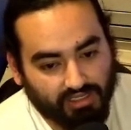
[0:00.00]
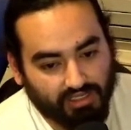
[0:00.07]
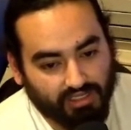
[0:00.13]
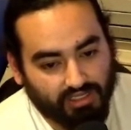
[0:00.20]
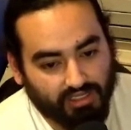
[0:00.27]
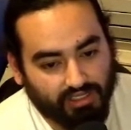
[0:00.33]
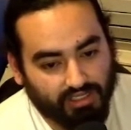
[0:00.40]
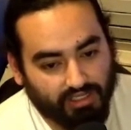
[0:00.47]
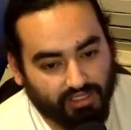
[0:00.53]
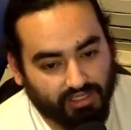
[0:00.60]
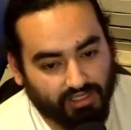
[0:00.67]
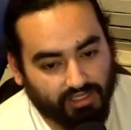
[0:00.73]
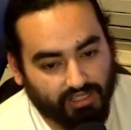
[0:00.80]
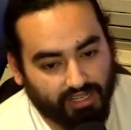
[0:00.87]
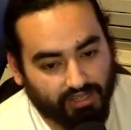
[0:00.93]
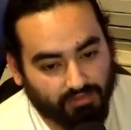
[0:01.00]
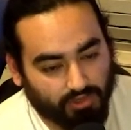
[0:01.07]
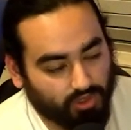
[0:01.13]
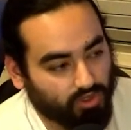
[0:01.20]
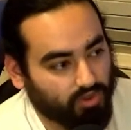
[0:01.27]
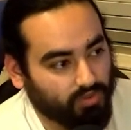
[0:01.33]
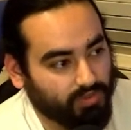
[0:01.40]
hit Adam
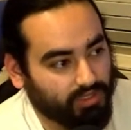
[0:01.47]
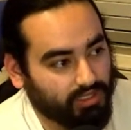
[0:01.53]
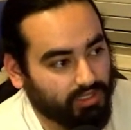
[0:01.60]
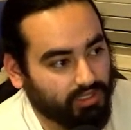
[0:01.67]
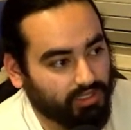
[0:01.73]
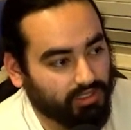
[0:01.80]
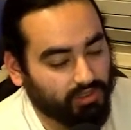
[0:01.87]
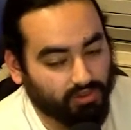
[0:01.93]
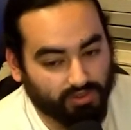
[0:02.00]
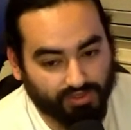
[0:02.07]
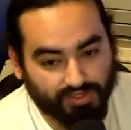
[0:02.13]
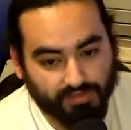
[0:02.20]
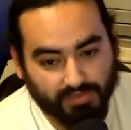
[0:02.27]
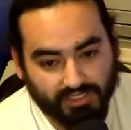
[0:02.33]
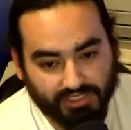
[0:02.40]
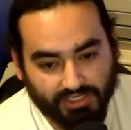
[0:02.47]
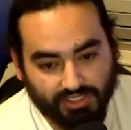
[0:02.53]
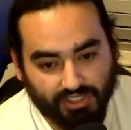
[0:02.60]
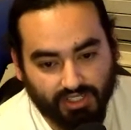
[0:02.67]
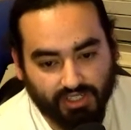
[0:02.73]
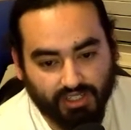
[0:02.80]
Cole with orange punch.